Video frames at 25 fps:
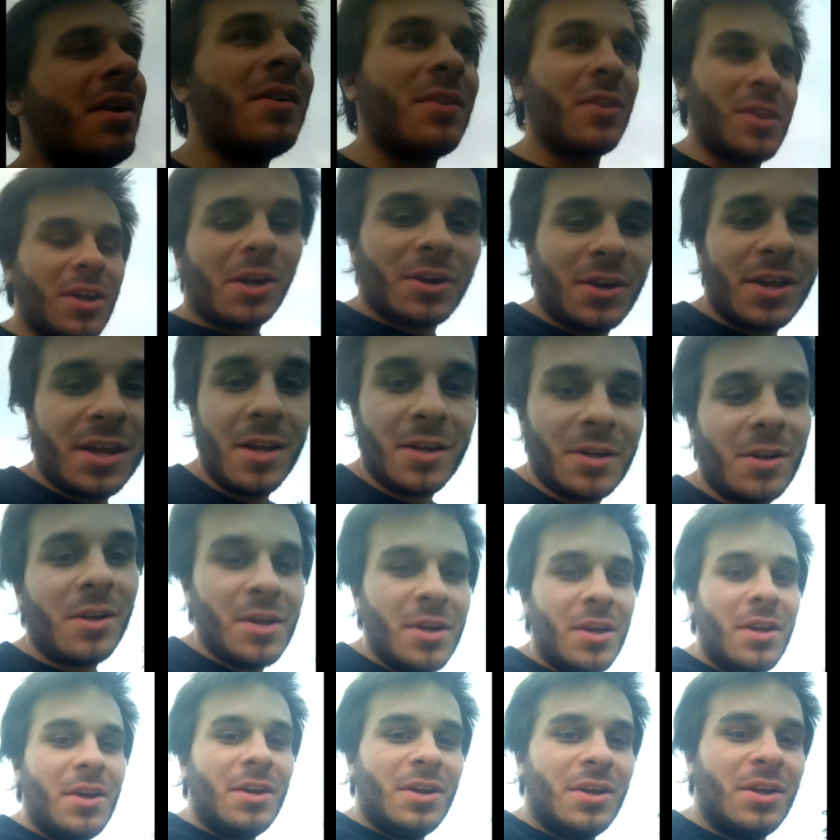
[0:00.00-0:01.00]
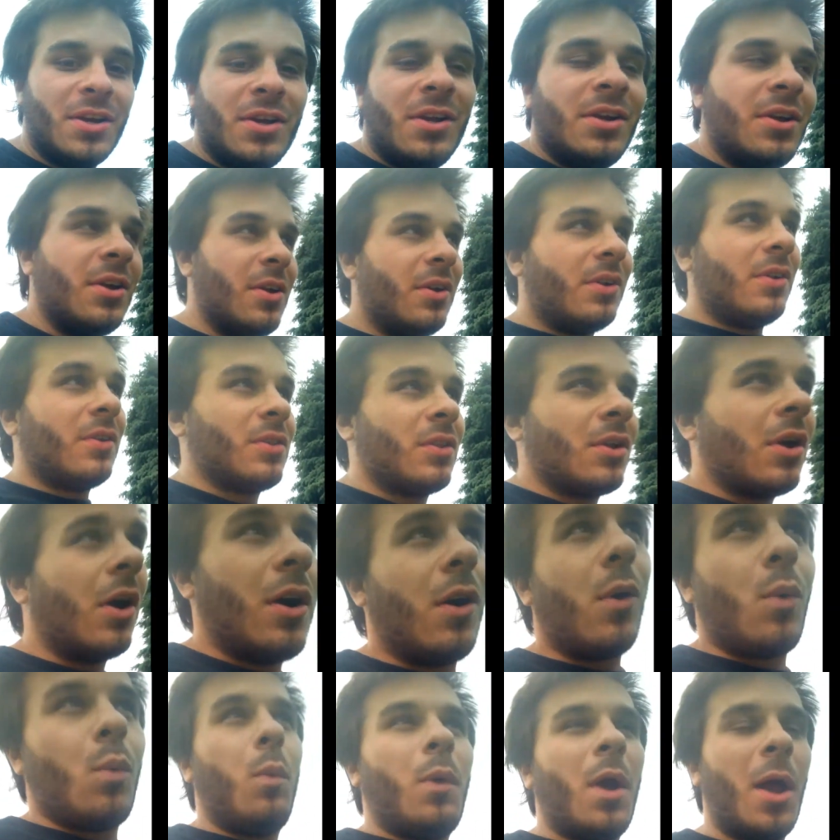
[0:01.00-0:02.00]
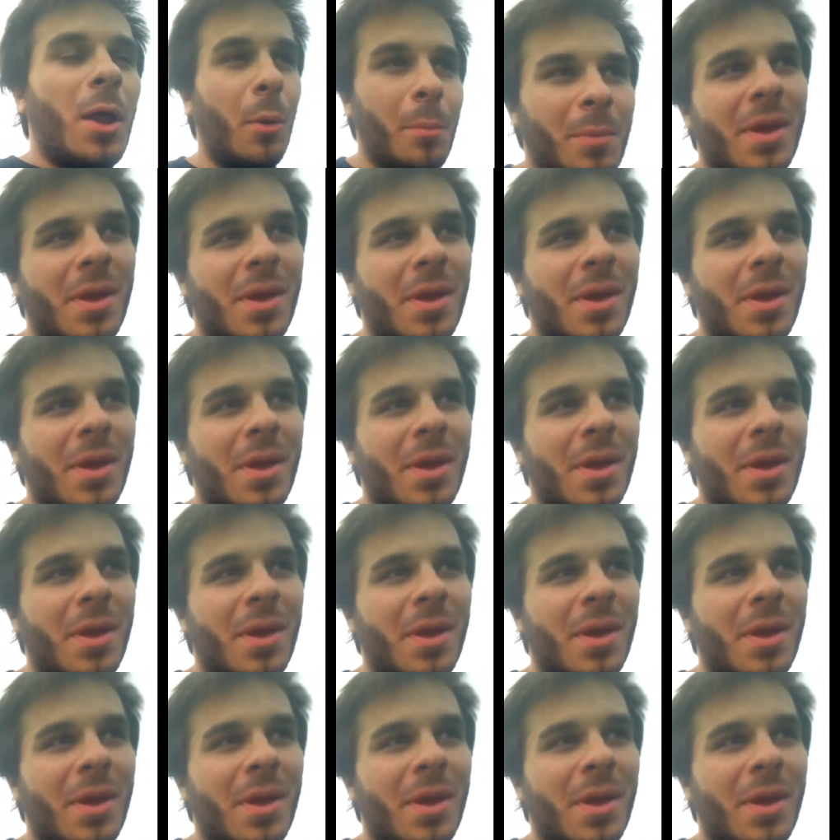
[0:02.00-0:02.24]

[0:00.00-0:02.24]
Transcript: They already are well